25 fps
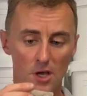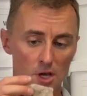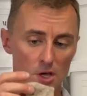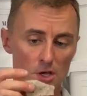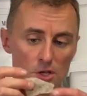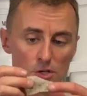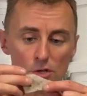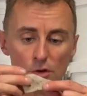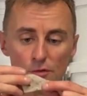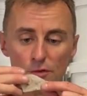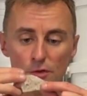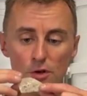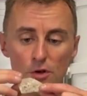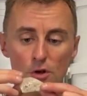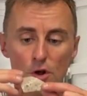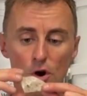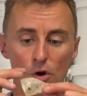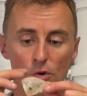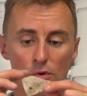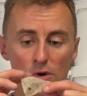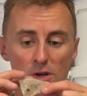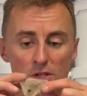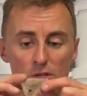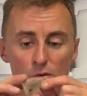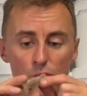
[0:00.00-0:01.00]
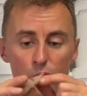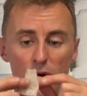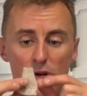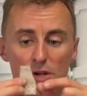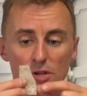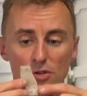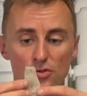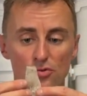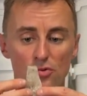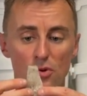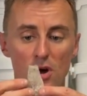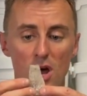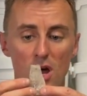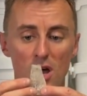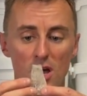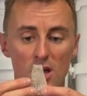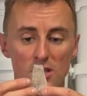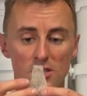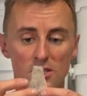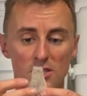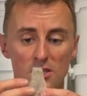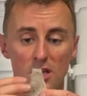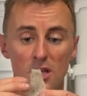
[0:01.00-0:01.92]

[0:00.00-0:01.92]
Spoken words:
So if you notice, when it dries,